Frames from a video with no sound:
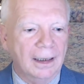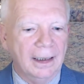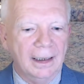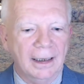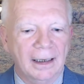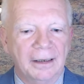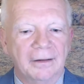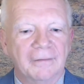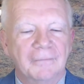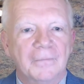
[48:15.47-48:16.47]
And,
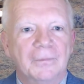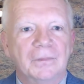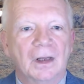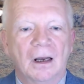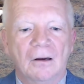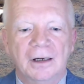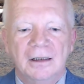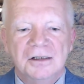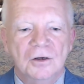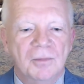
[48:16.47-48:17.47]
okay,
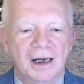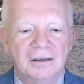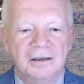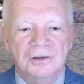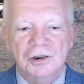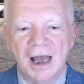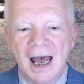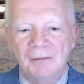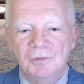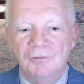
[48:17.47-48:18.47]
let's go back to the
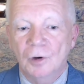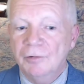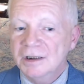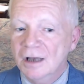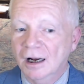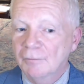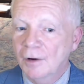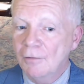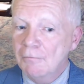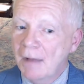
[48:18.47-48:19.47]
chat before we talk
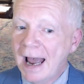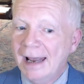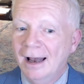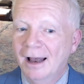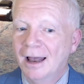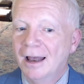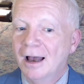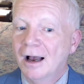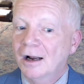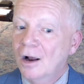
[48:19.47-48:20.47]
about Meyer
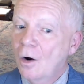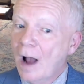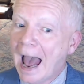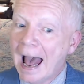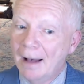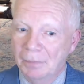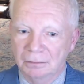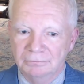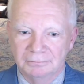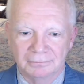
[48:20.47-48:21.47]
Kohab.
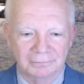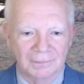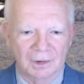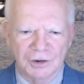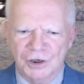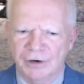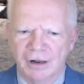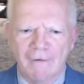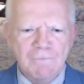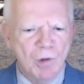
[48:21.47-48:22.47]
I'm
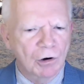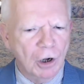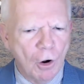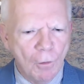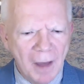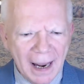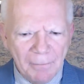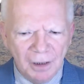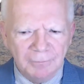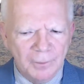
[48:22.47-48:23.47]
sorry, or
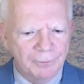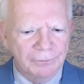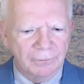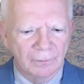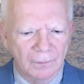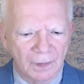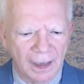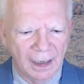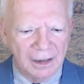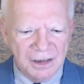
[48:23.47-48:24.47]
Kobabe?
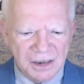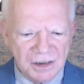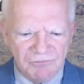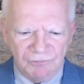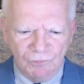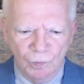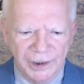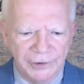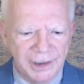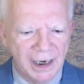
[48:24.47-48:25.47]
Yeah, these
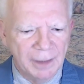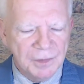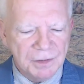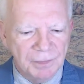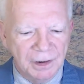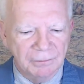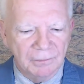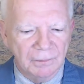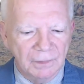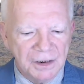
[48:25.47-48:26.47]
weird names, but
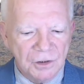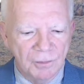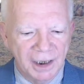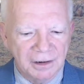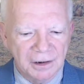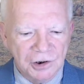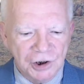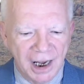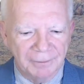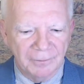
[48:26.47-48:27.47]
let's go back to the
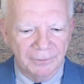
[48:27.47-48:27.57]
chat